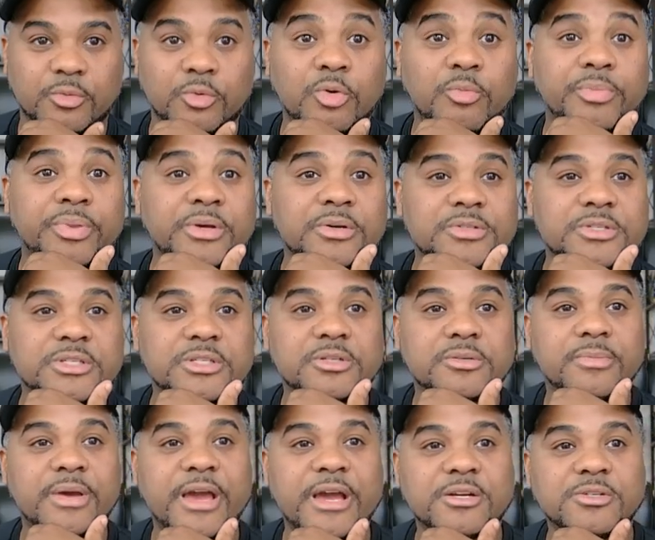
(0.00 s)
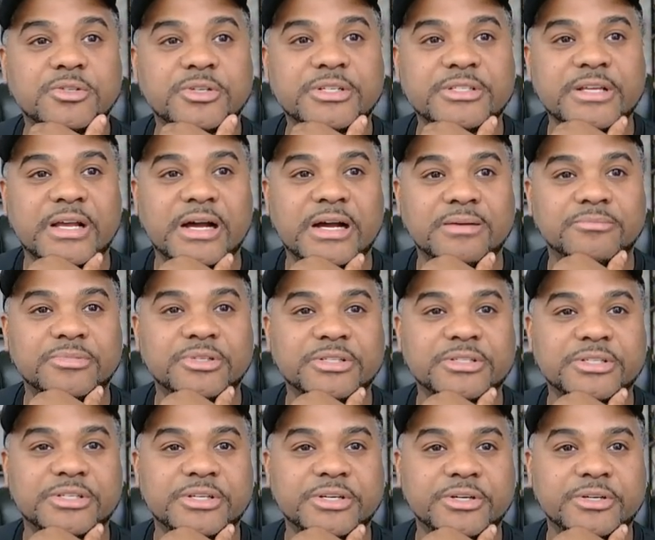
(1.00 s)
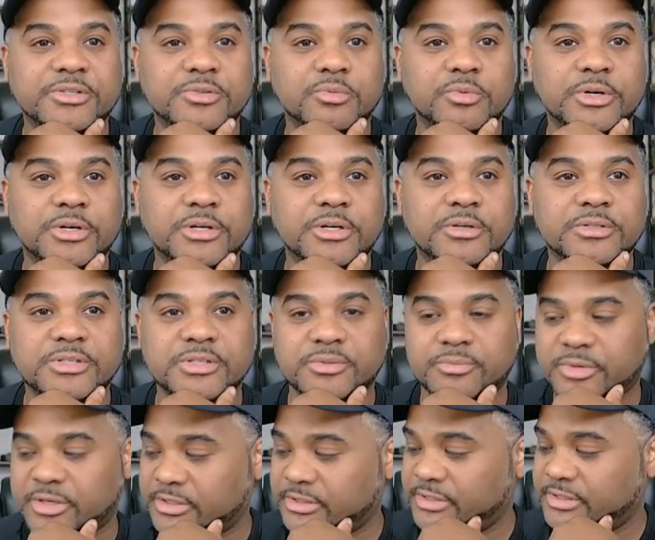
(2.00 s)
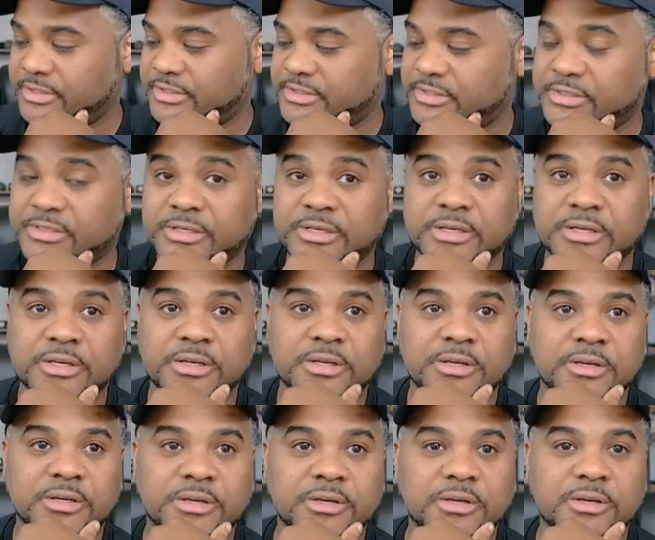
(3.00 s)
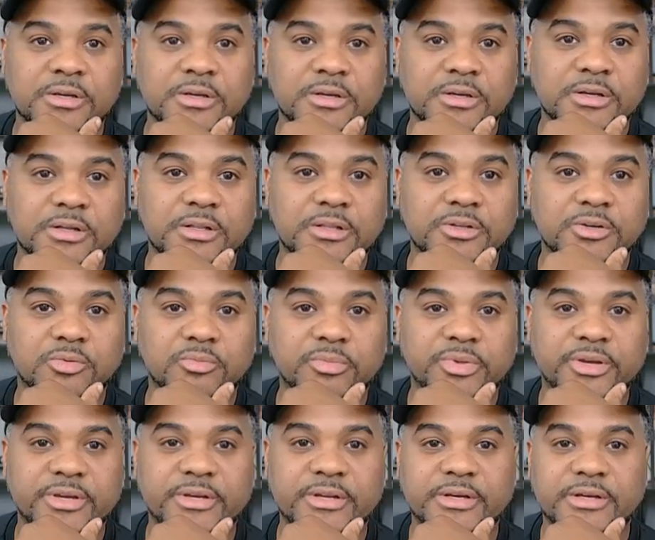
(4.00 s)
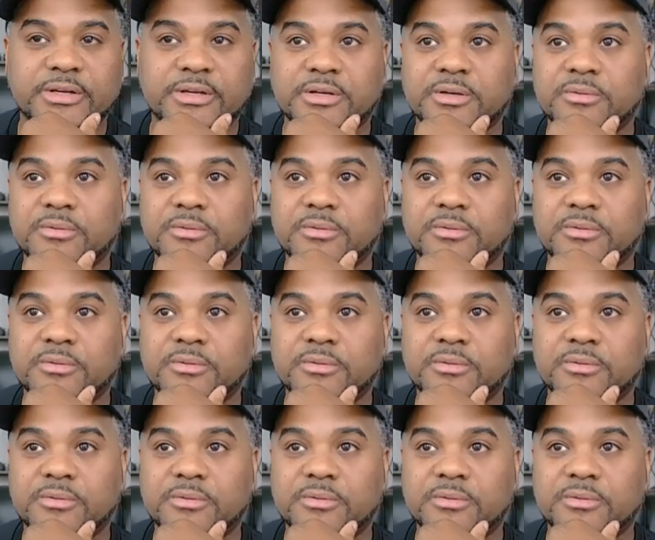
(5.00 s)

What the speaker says: We'll build some address objects here as well to make this a little bit